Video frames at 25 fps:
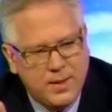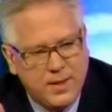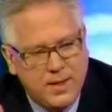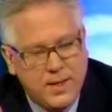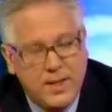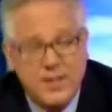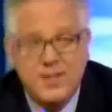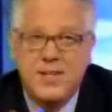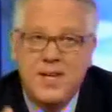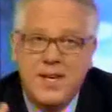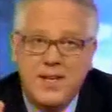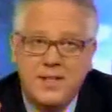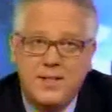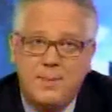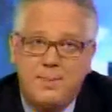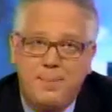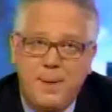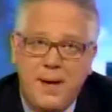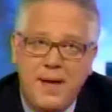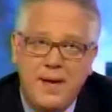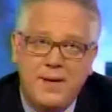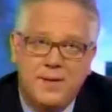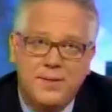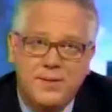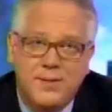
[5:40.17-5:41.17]
Is that
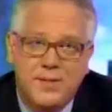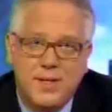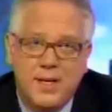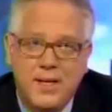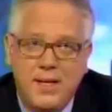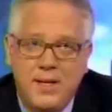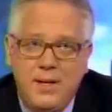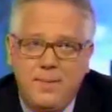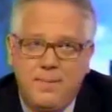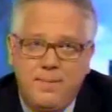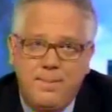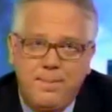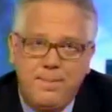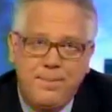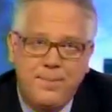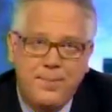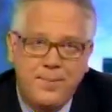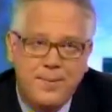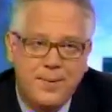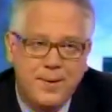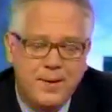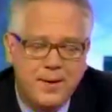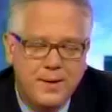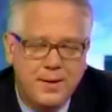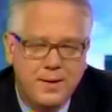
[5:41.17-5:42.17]
dependency?
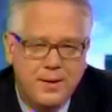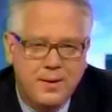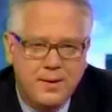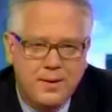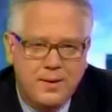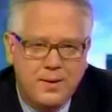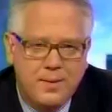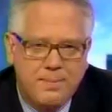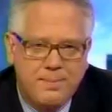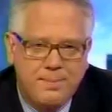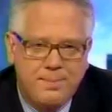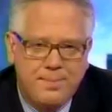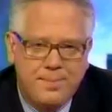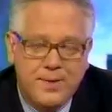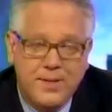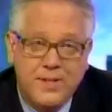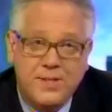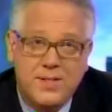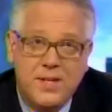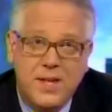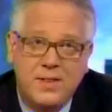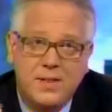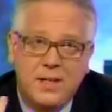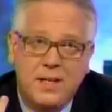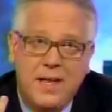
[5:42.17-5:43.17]
Is
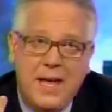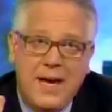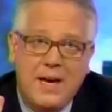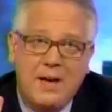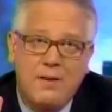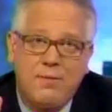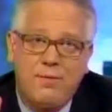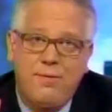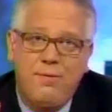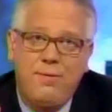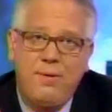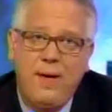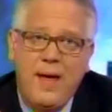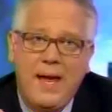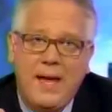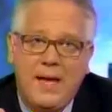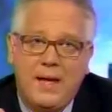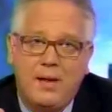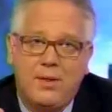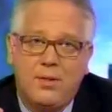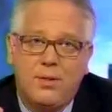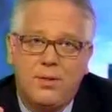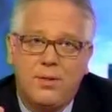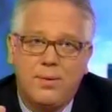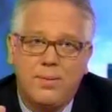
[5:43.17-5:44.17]
that the lack of
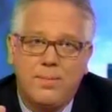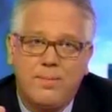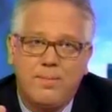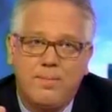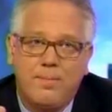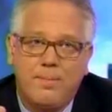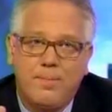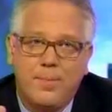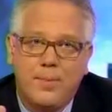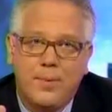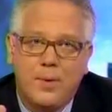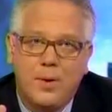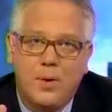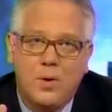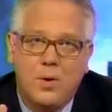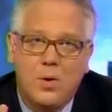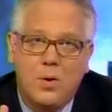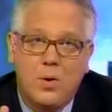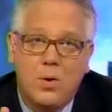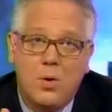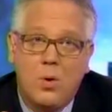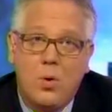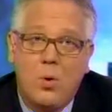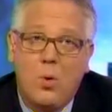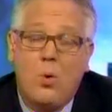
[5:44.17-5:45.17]
faith?
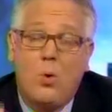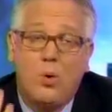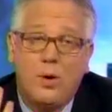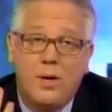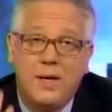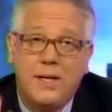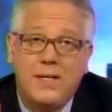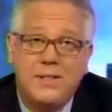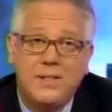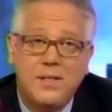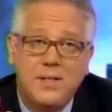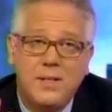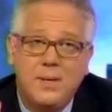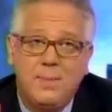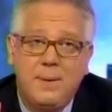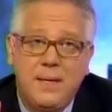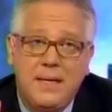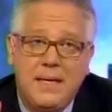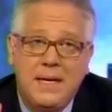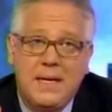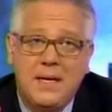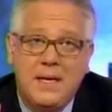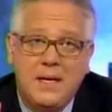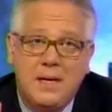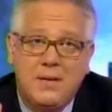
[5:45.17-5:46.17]
Or is it the
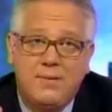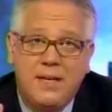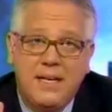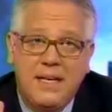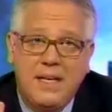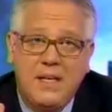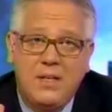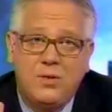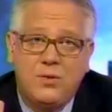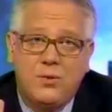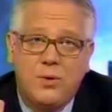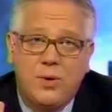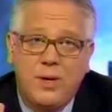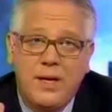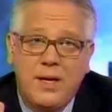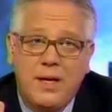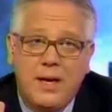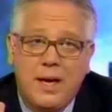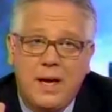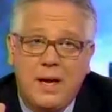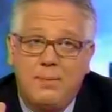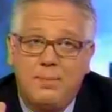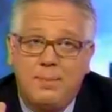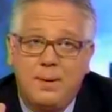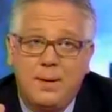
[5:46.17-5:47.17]
beginning of eat, drink,
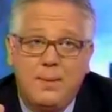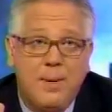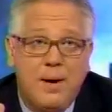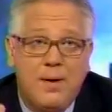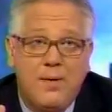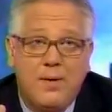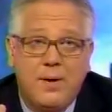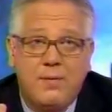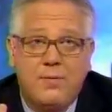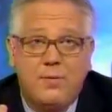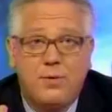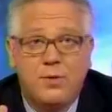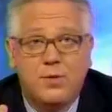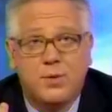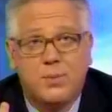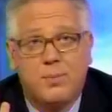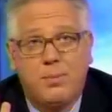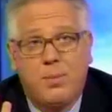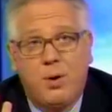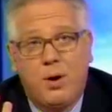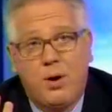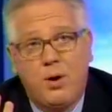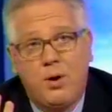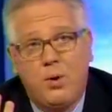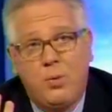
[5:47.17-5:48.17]
and be merry, for
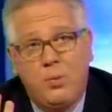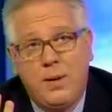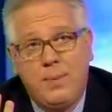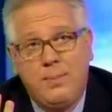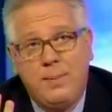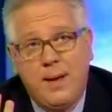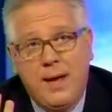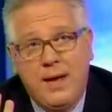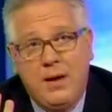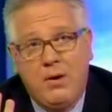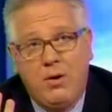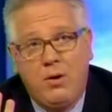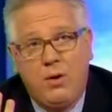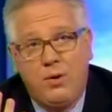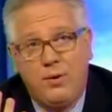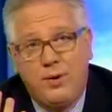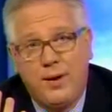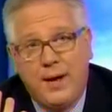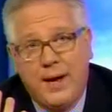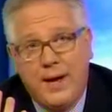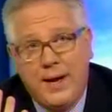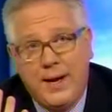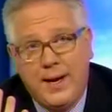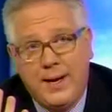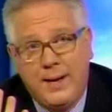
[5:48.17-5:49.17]
tomorrow we may all
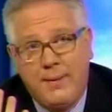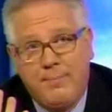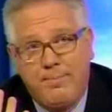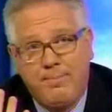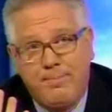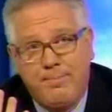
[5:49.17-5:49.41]
die?